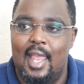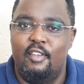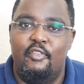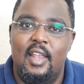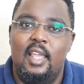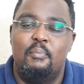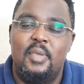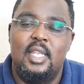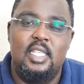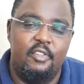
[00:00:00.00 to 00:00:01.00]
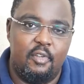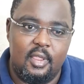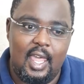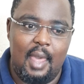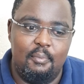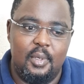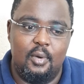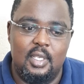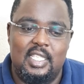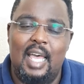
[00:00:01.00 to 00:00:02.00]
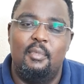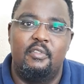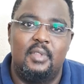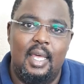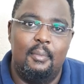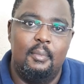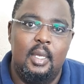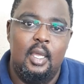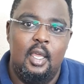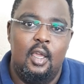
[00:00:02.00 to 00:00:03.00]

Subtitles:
and feeling pity for them because some of them